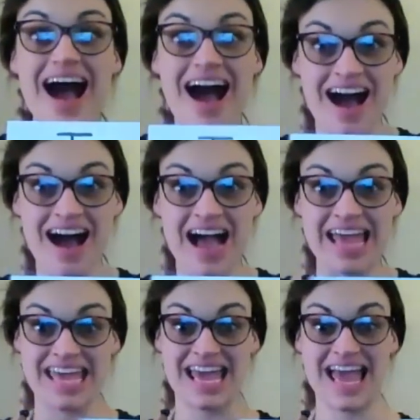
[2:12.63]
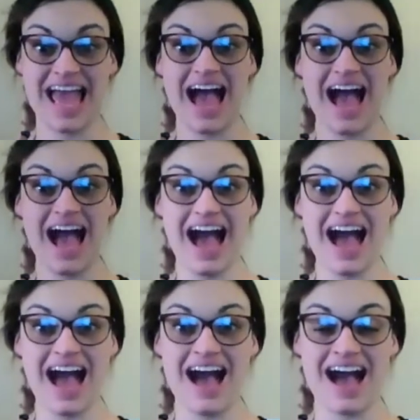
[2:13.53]
I,
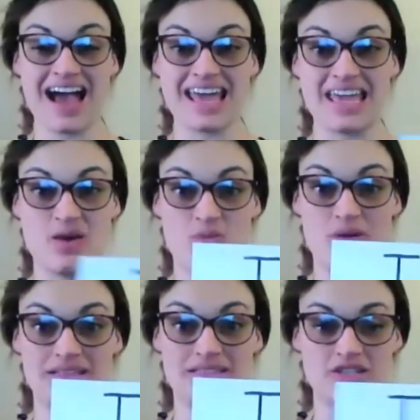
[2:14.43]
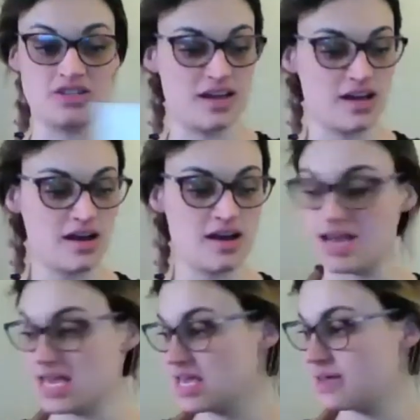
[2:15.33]
I, well done,
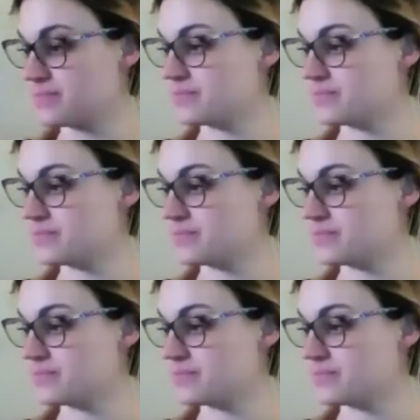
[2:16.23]
I.